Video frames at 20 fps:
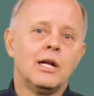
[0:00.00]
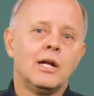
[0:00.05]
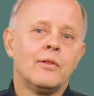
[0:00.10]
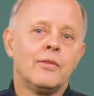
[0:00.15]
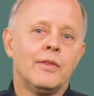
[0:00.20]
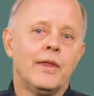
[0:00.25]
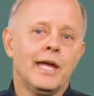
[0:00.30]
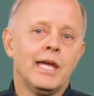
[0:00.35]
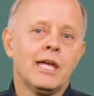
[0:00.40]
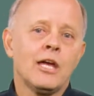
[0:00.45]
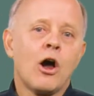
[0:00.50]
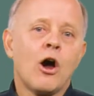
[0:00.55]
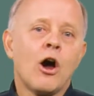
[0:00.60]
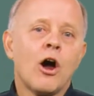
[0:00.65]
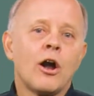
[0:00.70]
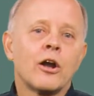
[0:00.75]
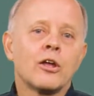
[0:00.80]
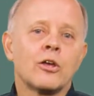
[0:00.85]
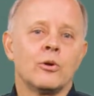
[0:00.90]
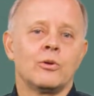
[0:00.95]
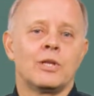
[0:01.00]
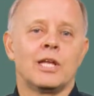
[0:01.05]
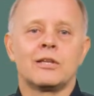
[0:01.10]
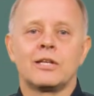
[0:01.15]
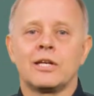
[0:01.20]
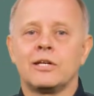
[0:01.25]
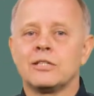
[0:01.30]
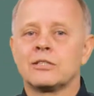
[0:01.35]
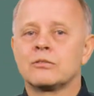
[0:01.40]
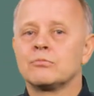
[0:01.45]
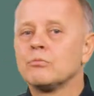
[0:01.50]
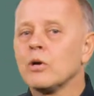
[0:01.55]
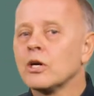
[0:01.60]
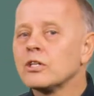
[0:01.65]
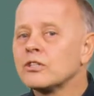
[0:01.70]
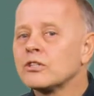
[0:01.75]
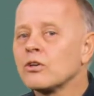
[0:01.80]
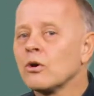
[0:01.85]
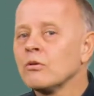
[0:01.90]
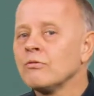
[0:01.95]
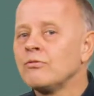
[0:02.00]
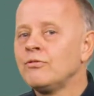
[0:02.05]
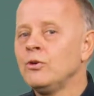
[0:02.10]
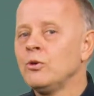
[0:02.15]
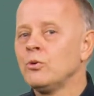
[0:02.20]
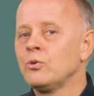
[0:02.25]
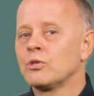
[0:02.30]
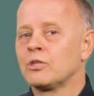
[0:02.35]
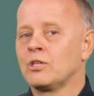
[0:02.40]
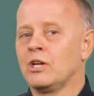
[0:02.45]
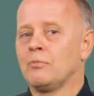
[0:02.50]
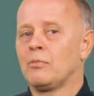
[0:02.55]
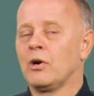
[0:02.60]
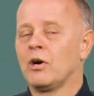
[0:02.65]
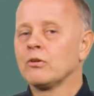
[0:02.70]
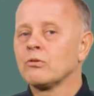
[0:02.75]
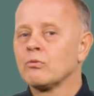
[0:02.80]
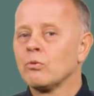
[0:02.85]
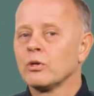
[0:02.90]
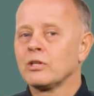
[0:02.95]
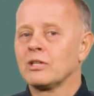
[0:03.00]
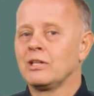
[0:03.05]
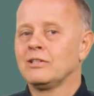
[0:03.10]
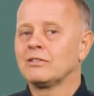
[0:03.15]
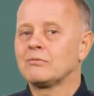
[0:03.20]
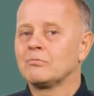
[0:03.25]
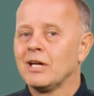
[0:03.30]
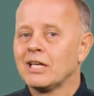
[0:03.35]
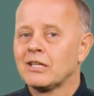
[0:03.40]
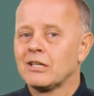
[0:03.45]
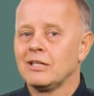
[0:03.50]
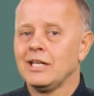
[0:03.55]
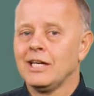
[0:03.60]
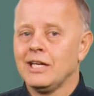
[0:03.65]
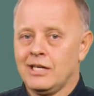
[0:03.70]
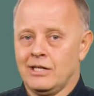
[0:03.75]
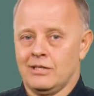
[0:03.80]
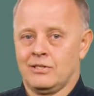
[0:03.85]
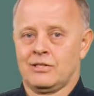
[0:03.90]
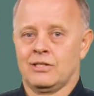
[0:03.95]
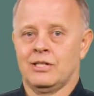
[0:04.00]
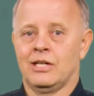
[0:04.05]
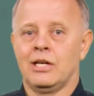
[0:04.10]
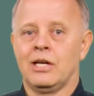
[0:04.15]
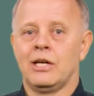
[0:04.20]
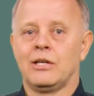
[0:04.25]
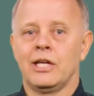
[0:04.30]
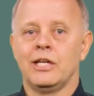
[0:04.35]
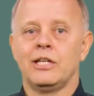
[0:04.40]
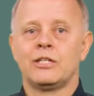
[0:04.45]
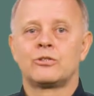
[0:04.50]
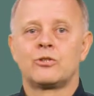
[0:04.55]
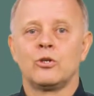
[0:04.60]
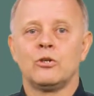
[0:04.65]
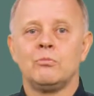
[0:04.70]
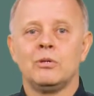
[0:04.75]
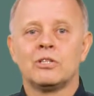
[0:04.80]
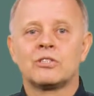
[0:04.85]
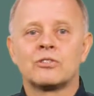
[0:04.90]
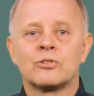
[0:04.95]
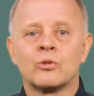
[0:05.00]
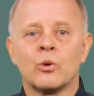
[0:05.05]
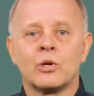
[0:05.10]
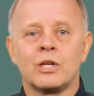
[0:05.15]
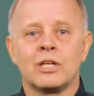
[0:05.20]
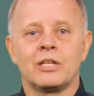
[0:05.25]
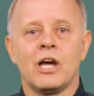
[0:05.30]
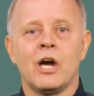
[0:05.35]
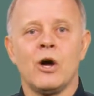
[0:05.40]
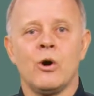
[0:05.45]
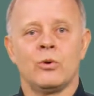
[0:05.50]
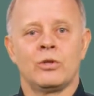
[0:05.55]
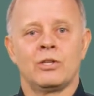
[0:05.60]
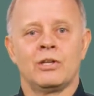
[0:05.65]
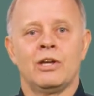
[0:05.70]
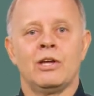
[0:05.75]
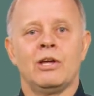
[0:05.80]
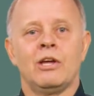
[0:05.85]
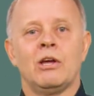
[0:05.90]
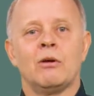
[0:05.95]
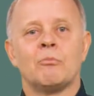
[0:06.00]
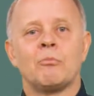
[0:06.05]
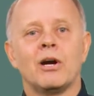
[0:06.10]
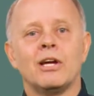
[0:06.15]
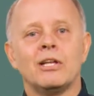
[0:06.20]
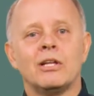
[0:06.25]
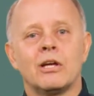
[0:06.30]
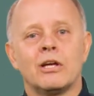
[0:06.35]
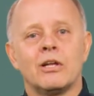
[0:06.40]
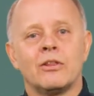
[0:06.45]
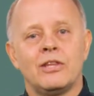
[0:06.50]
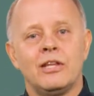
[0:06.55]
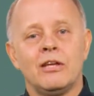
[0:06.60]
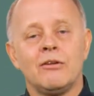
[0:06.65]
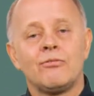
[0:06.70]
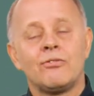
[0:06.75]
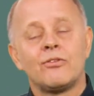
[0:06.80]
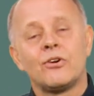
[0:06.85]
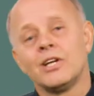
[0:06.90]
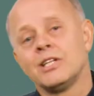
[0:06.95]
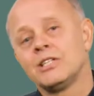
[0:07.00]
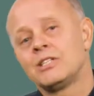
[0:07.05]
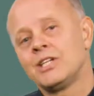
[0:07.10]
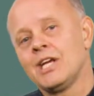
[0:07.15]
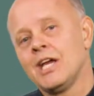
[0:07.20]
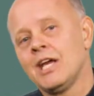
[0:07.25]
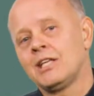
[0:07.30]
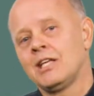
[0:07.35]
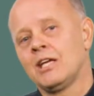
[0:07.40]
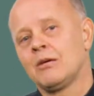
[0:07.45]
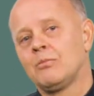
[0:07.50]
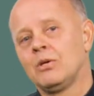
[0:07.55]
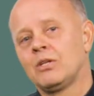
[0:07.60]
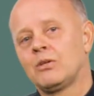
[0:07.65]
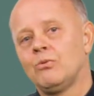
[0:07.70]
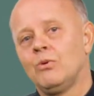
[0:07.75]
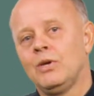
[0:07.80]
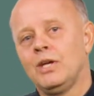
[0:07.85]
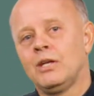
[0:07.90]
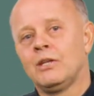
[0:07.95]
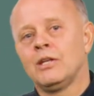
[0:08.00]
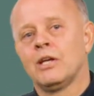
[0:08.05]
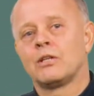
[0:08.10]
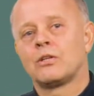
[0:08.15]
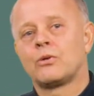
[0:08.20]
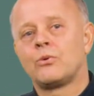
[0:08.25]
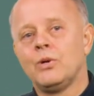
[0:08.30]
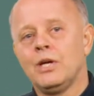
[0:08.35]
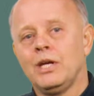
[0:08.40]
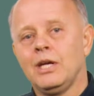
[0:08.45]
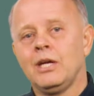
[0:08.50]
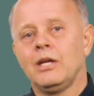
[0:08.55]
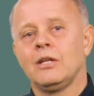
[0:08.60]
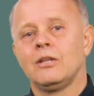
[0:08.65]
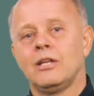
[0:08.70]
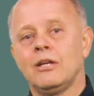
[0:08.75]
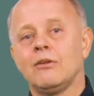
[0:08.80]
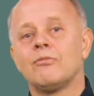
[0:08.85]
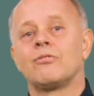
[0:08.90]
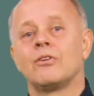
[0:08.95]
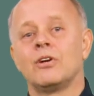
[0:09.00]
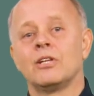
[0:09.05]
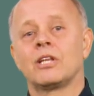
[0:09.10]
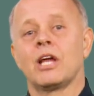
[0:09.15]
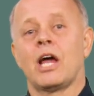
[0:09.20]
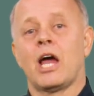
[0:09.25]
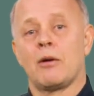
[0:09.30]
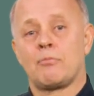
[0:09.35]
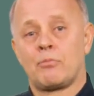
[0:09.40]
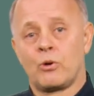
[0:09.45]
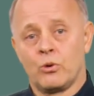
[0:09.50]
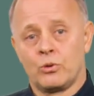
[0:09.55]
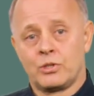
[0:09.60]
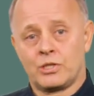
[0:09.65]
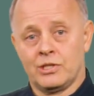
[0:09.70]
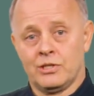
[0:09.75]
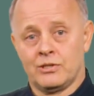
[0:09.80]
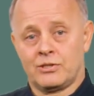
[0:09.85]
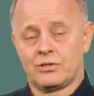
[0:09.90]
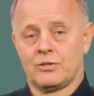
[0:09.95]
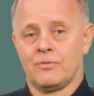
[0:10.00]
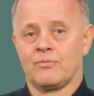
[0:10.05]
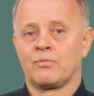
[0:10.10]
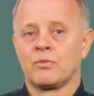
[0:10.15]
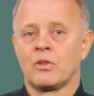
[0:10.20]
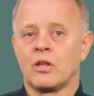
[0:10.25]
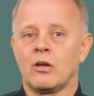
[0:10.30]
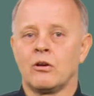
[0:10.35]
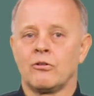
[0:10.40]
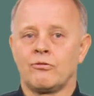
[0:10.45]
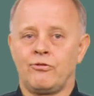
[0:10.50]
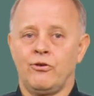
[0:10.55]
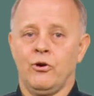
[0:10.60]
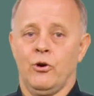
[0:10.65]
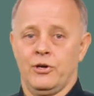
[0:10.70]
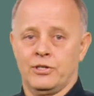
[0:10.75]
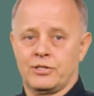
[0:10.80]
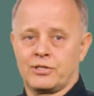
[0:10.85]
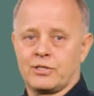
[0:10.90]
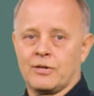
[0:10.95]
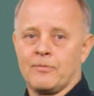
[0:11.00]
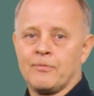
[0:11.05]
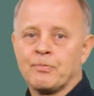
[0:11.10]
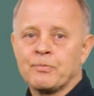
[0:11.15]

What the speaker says: They argue that there is much confusion about what this method is, that it should be sorted out by differentiating between three different approaches. First,